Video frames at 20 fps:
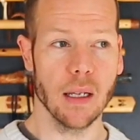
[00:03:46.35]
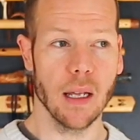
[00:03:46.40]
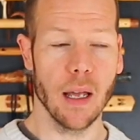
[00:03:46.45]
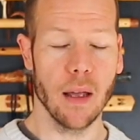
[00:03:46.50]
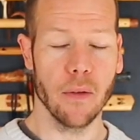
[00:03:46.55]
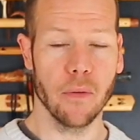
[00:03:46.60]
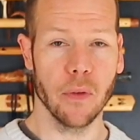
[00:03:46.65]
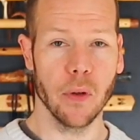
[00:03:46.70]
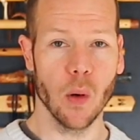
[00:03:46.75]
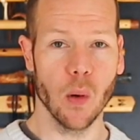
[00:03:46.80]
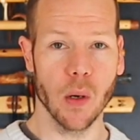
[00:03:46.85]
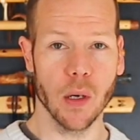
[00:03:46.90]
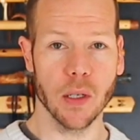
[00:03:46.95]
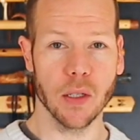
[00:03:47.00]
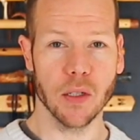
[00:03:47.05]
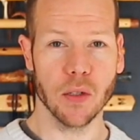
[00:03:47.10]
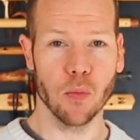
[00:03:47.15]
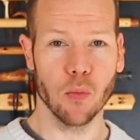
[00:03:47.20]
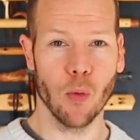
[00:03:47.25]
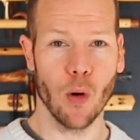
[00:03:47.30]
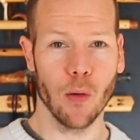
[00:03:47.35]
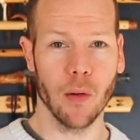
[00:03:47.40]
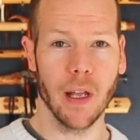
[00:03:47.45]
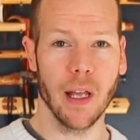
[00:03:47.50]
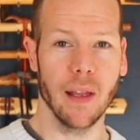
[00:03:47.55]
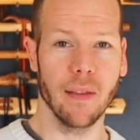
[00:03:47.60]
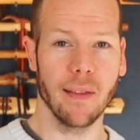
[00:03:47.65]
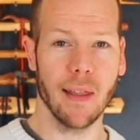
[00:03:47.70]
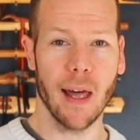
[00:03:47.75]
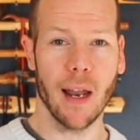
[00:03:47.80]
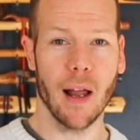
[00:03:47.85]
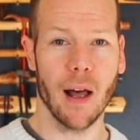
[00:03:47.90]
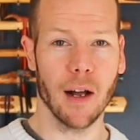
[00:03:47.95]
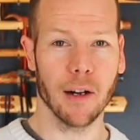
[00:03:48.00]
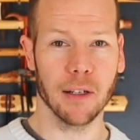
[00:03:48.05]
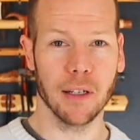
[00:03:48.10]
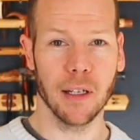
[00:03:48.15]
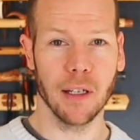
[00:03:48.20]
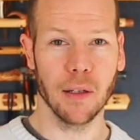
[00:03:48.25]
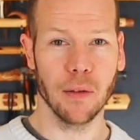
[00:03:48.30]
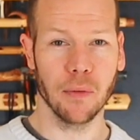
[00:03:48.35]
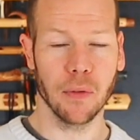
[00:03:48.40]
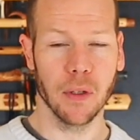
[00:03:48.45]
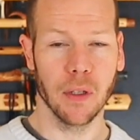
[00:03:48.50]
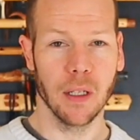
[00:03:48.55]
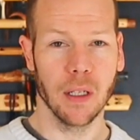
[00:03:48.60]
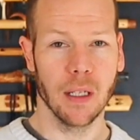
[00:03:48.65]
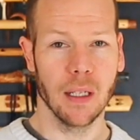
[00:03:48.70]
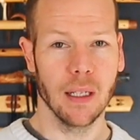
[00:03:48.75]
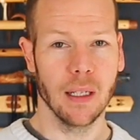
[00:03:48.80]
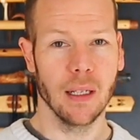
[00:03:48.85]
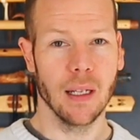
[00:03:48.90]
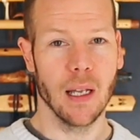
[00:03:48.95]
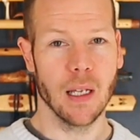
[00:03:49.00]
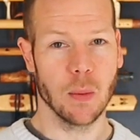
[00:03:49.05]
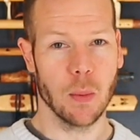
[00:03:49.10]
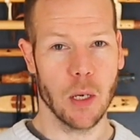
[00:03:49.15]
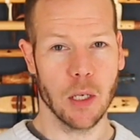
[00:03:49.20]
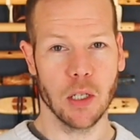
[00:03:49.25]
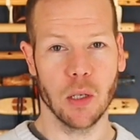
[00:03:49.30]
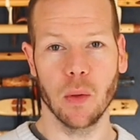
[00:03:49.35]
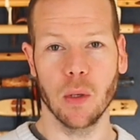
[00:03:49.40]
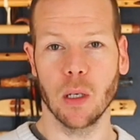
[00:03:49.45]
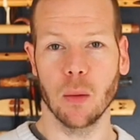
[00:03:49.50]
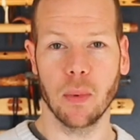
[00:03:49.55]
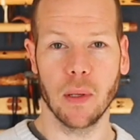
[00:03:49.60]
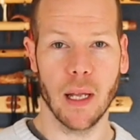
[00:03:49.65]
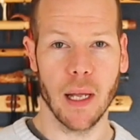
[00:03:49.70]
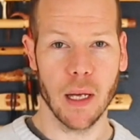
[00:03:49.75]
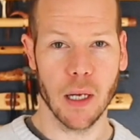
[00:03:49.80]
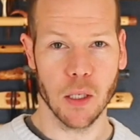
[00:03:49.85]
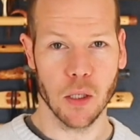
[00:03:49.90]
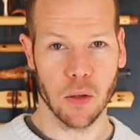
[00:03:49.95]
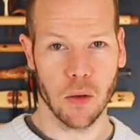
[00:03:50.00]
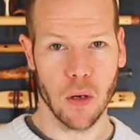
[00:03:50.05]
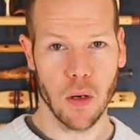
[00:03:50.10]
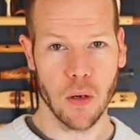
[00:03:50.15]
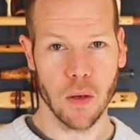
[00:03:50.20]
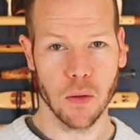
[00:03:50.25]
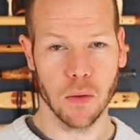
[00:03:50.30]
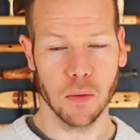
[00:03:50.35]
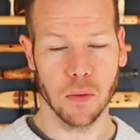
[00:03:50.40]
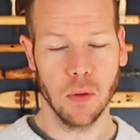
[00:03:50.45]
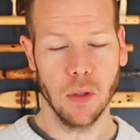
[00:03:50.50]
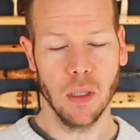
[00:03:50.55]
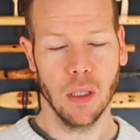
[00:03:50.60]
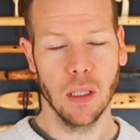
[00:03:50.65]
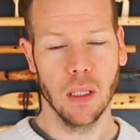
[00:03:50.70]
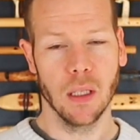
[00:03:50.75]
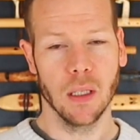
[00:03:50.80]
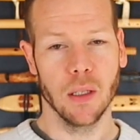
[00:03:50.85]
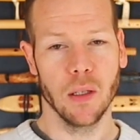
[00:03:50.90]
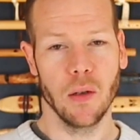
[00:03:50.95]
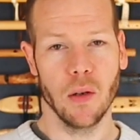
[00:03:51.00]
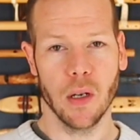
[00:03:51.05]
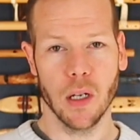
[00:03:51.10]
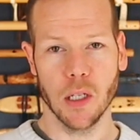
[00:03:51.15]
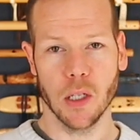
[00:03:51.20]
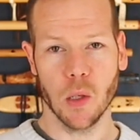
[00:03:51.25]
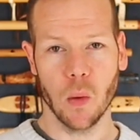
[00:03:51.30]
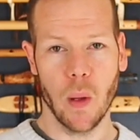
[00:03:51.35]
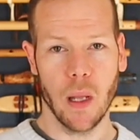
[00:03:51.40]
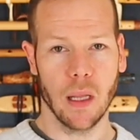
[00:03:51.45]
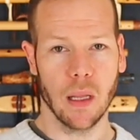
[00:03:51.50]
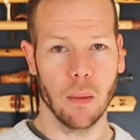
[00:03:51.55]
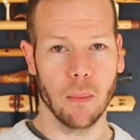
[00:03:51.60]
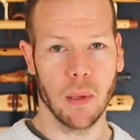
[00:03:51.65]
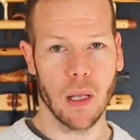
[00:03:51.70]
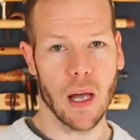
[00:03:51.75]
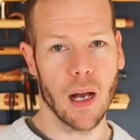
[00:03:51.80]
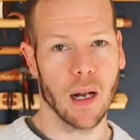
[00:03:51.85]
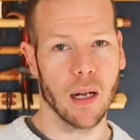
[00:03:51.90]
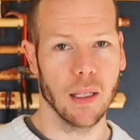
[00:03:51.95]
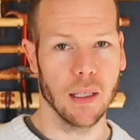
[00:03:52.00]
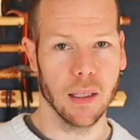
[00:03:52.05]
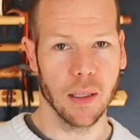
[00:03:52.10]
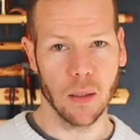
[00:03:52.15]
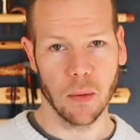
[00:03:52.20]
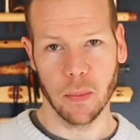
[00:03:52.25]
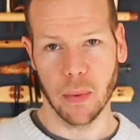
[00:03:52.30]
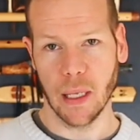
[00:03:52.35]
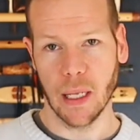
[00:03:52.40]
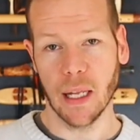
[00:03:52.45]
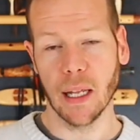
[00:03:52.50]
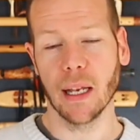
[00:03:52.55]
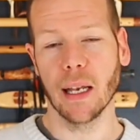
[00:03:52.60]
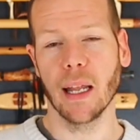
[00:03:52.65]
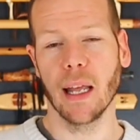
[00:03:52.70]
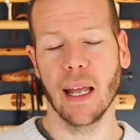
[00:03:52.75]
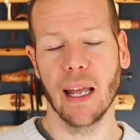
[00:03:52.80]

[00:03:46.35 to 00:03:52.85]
If yours won't hit that octave, especially when you're playing a drone, you can tweak the block a little bit